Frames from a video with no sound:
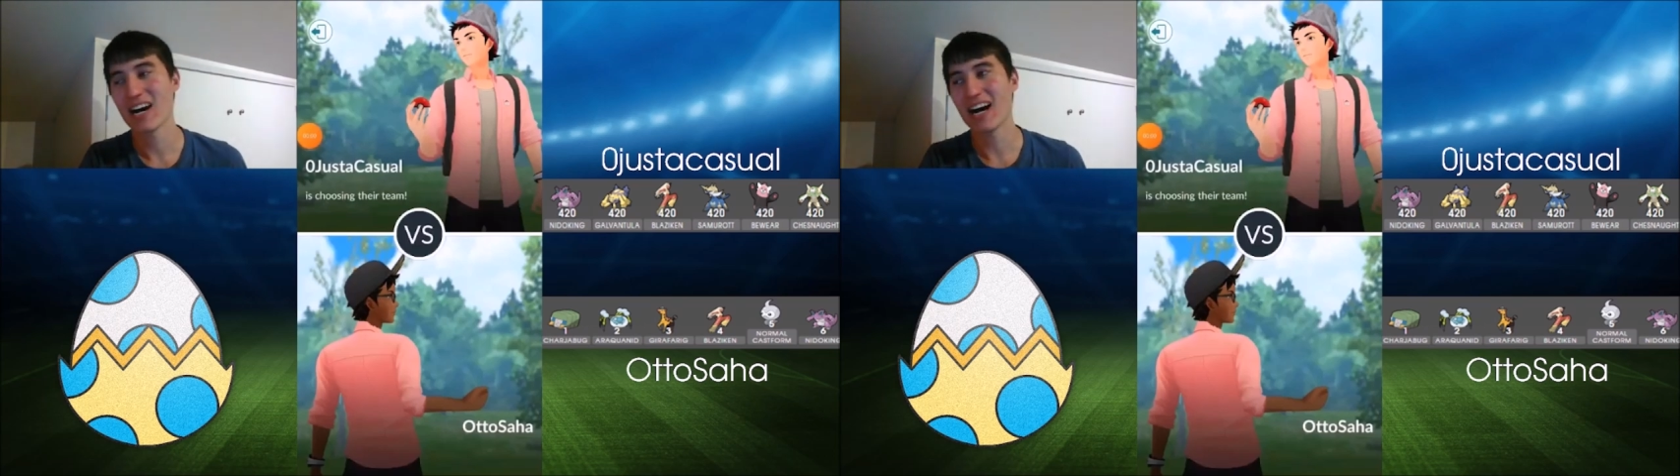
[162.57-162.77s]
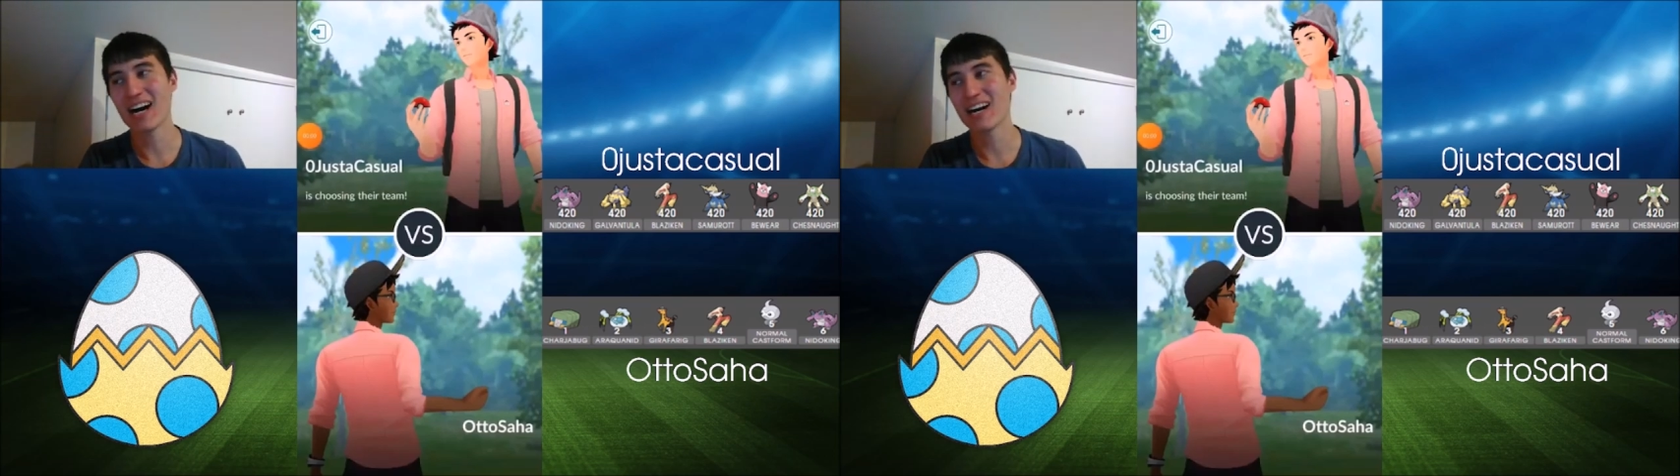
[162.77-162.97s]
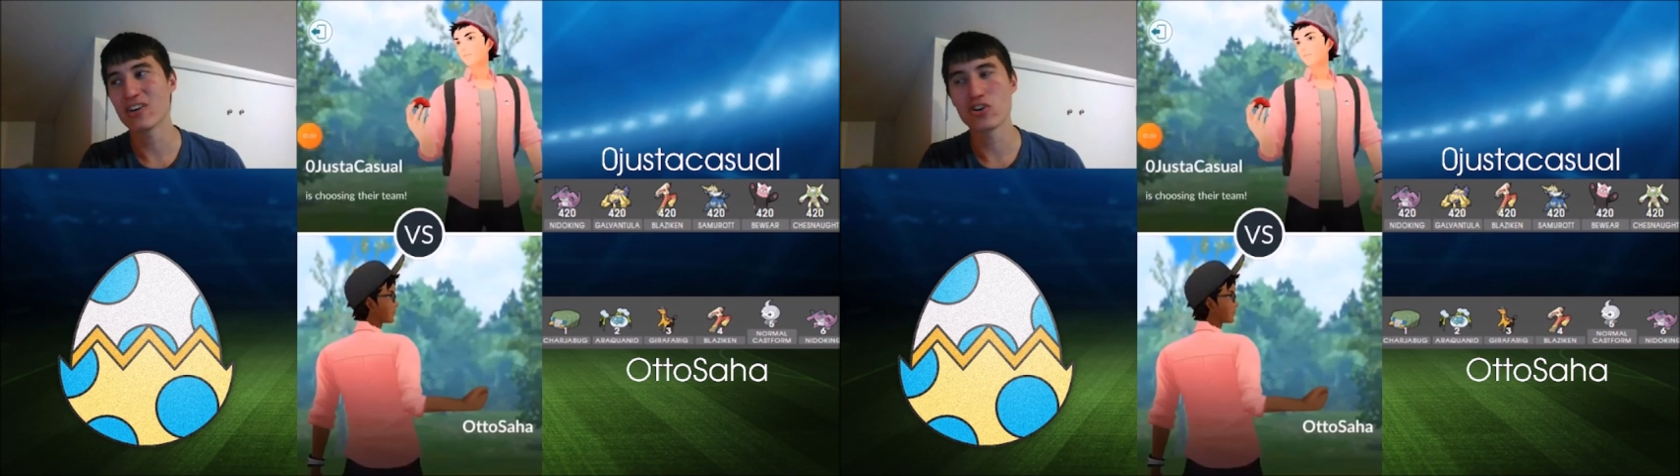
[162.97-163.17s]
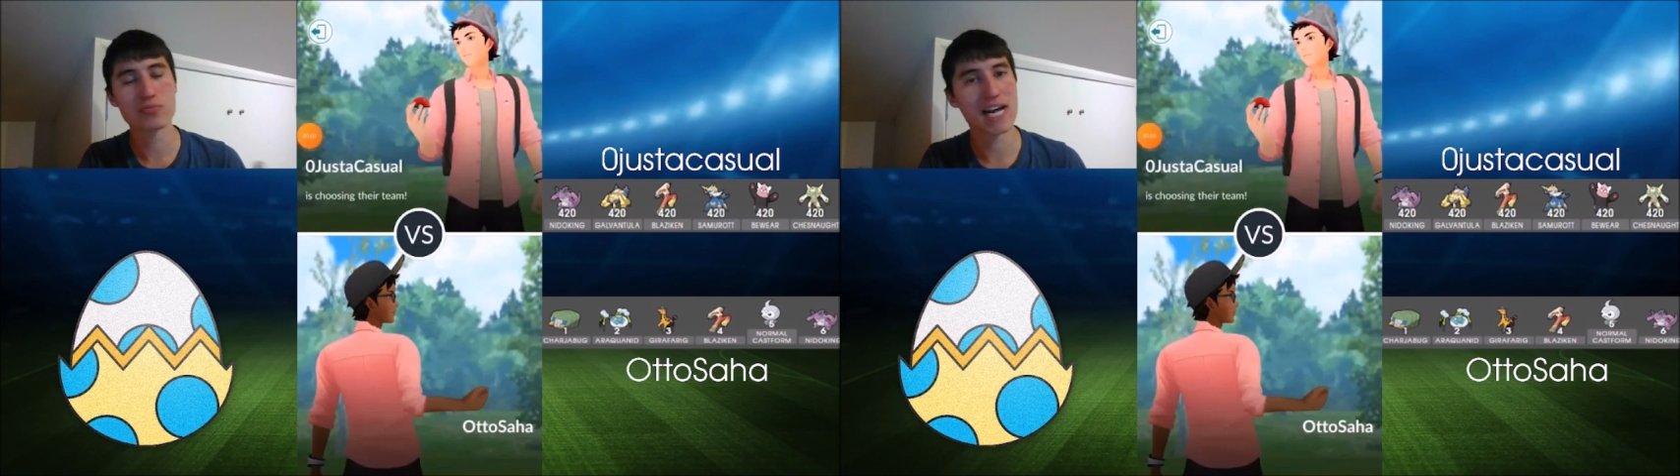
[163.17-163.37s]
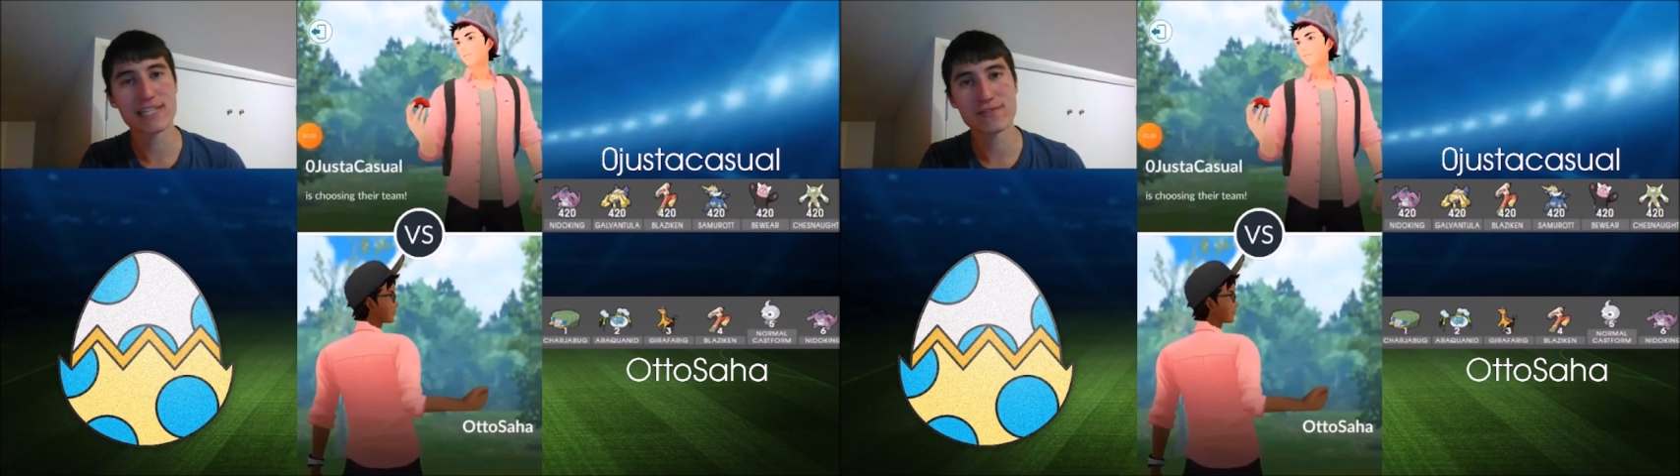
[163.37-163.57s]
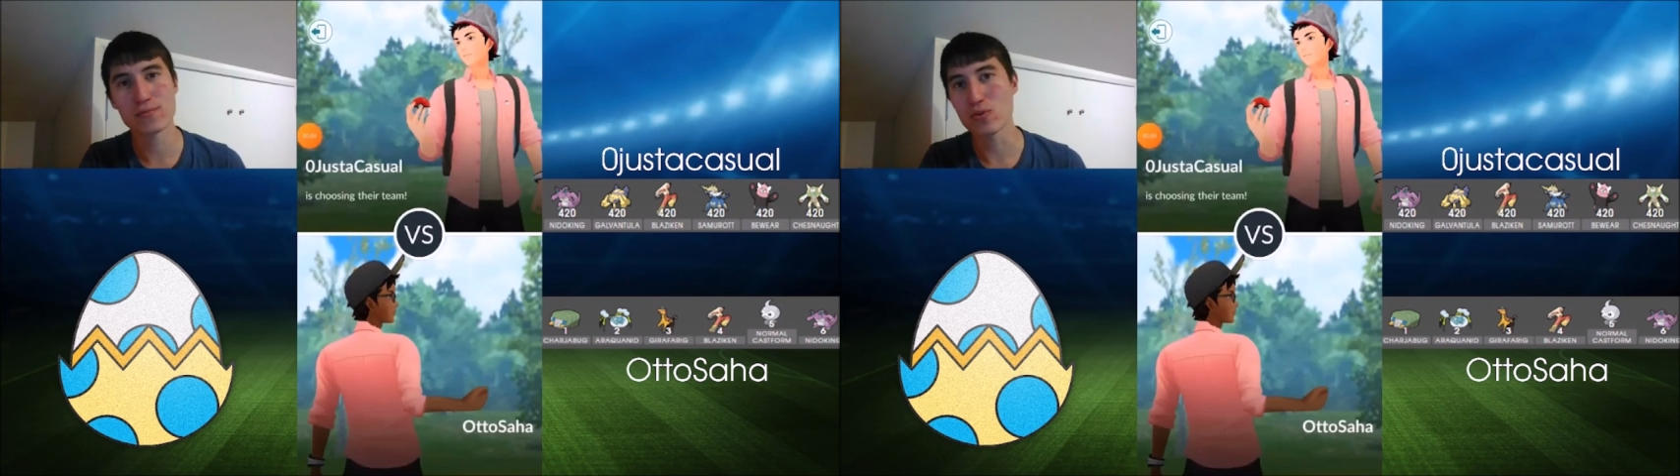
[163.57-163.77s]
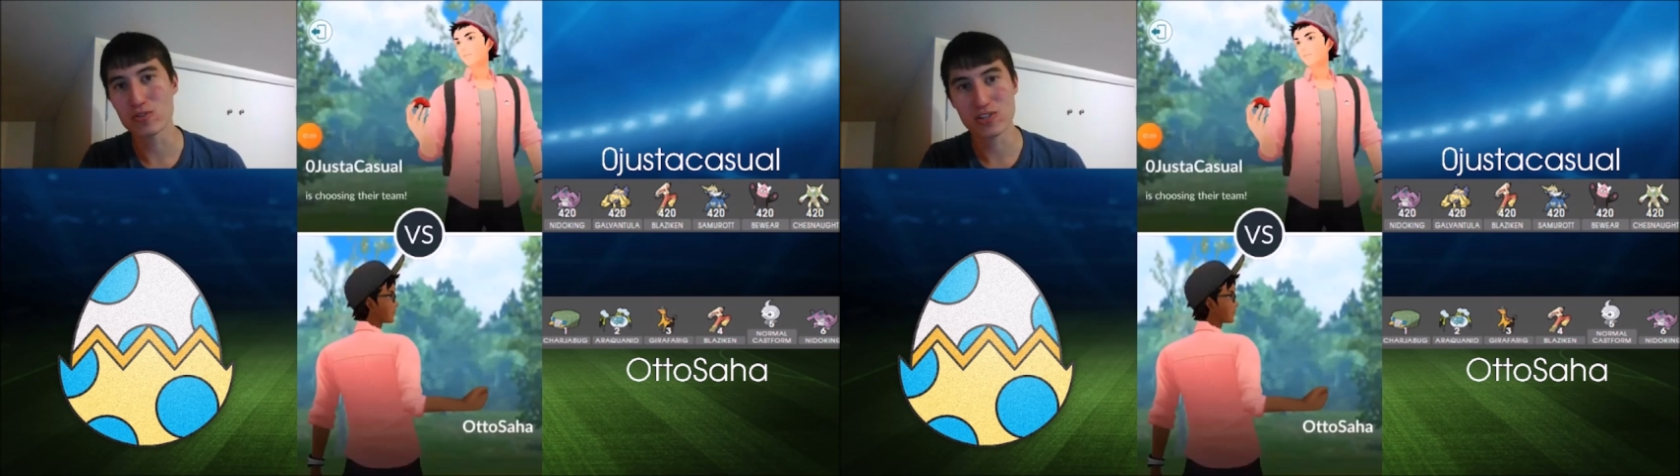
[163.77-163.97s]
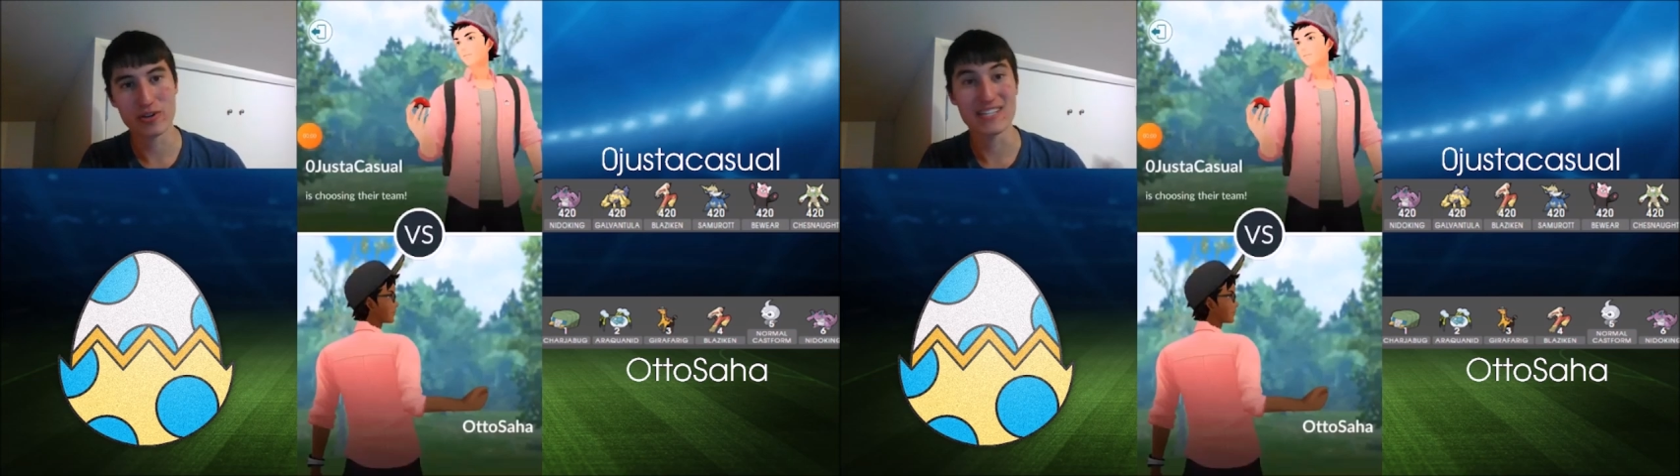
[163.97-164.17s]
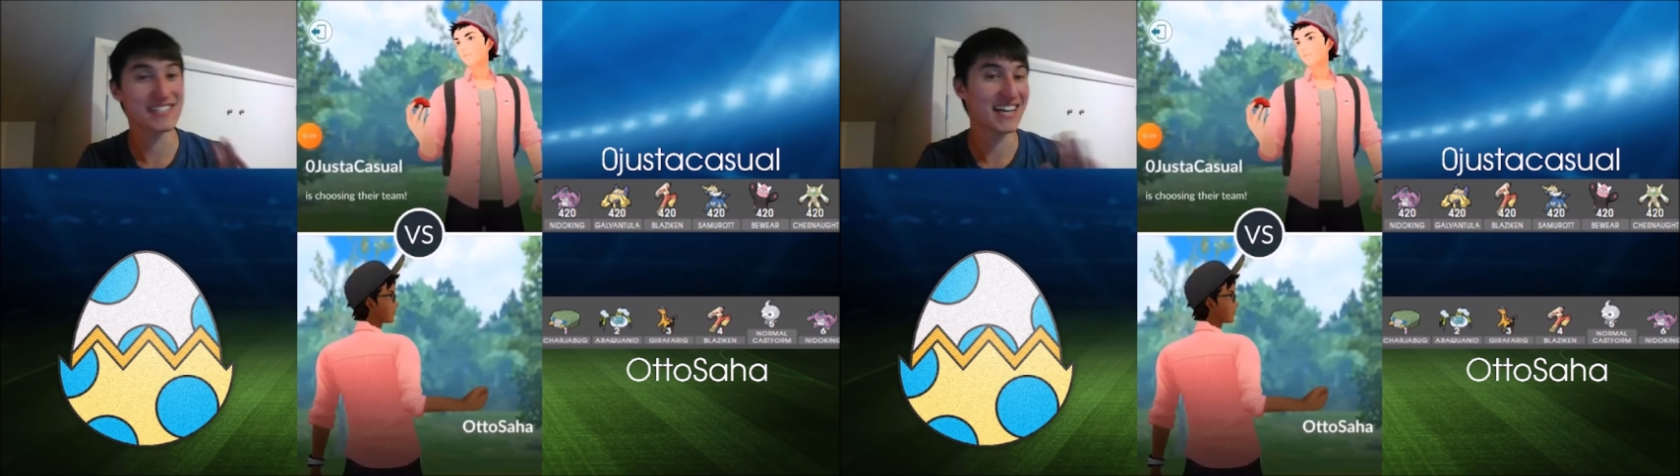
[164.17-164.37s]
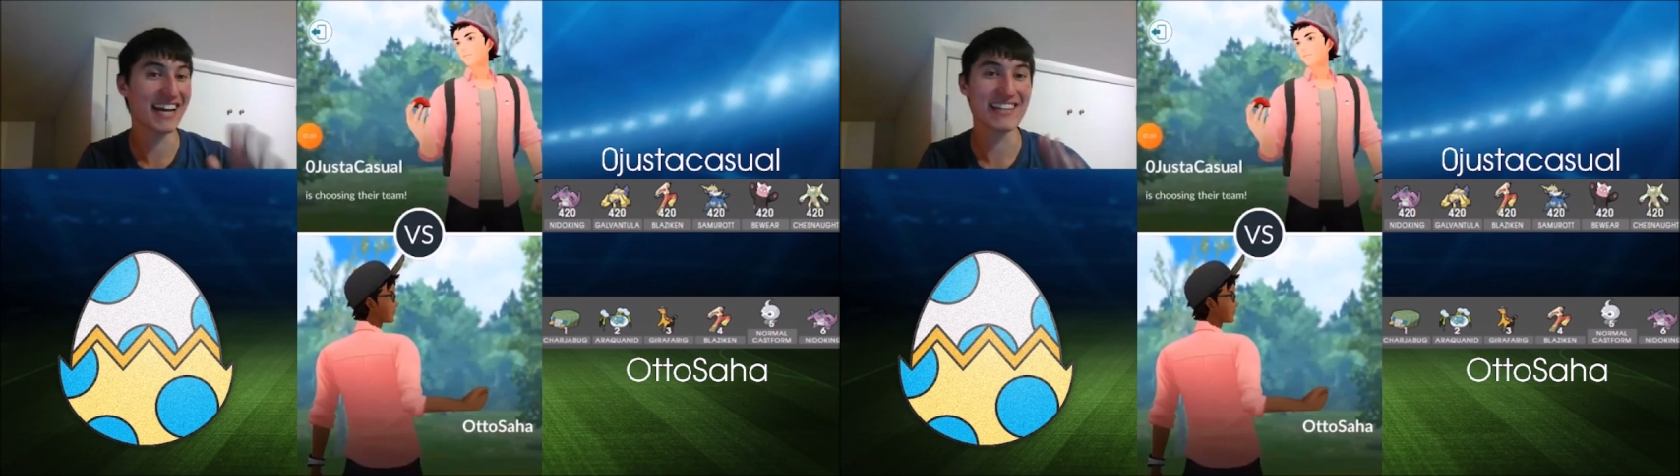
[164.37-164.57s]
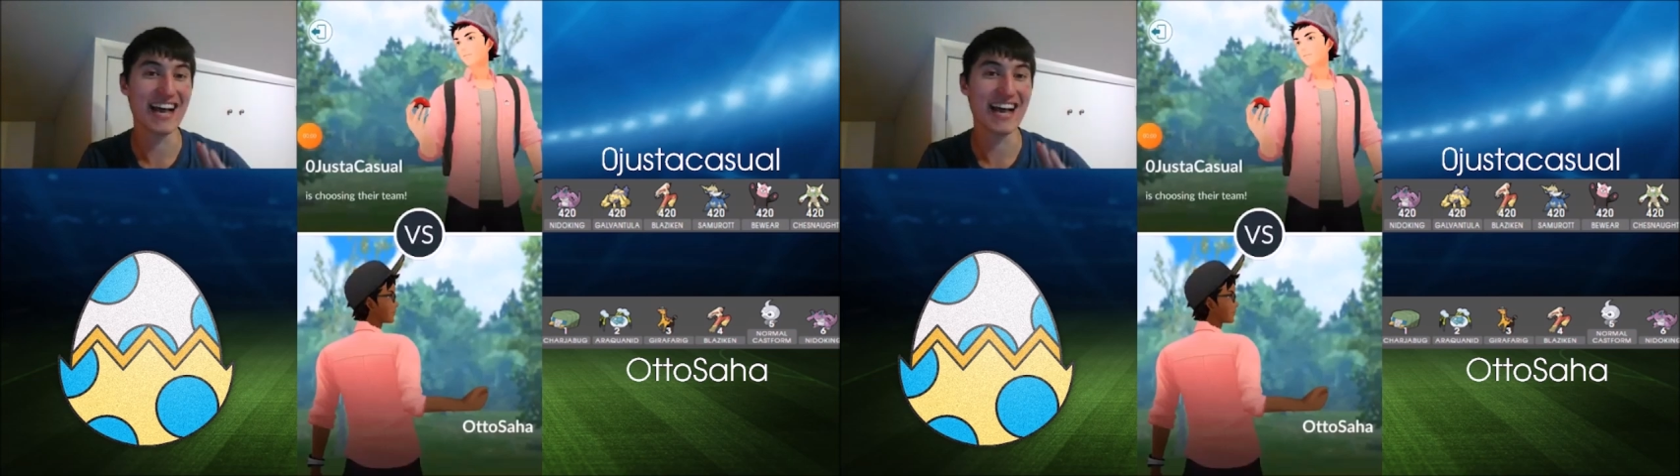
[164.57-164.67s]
Normal Castform also, he said,